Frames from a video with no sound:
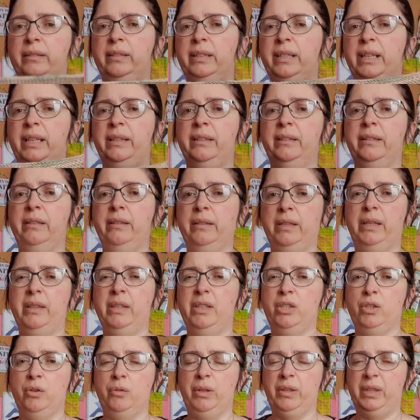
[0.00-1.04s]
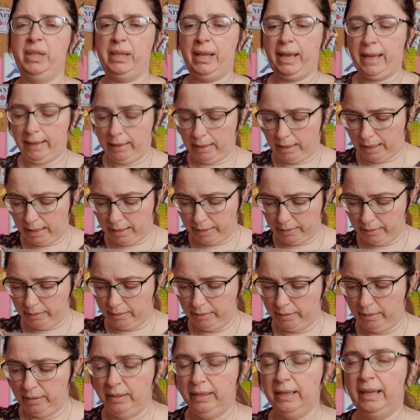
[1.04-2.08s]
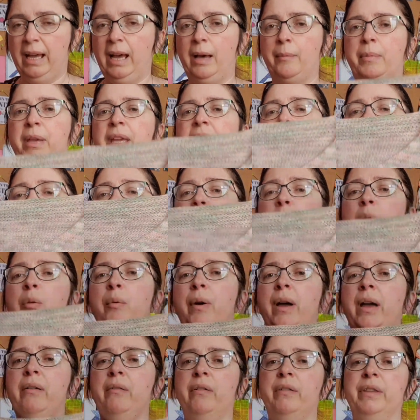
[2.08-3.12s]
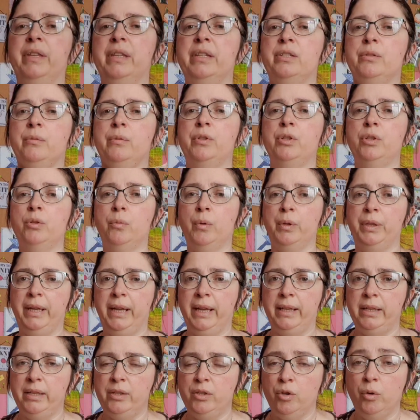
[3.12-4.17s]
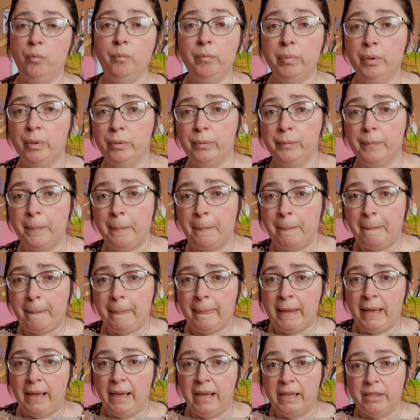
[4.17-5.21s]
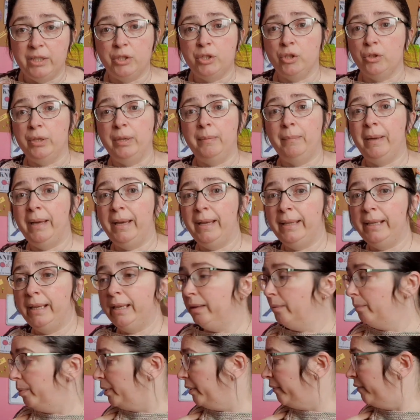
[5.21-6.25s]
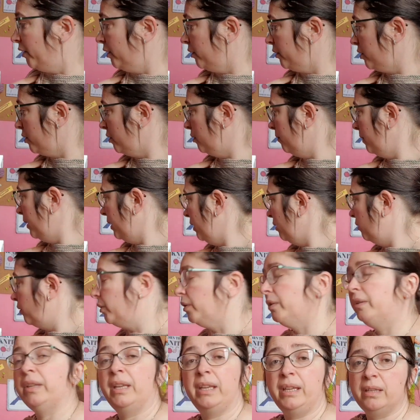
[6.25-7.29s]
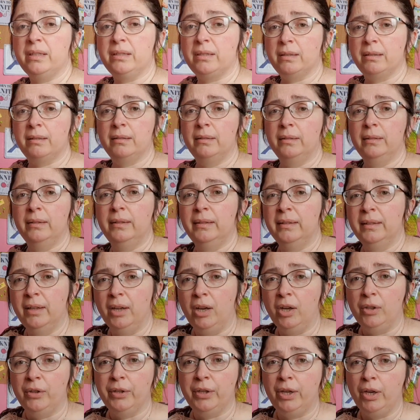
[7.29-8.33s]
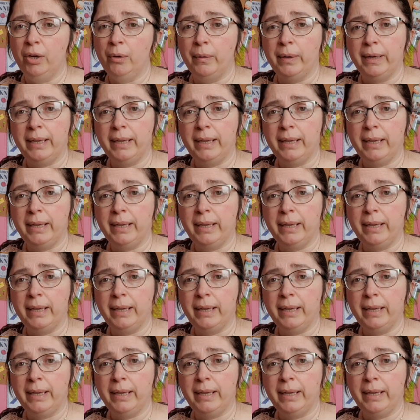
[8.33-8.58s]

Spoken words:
And then there's only the neckline. I'm keen to be wearing this, so I do want to get it done, but I'd have done it by now, but I've got so many other things on the go.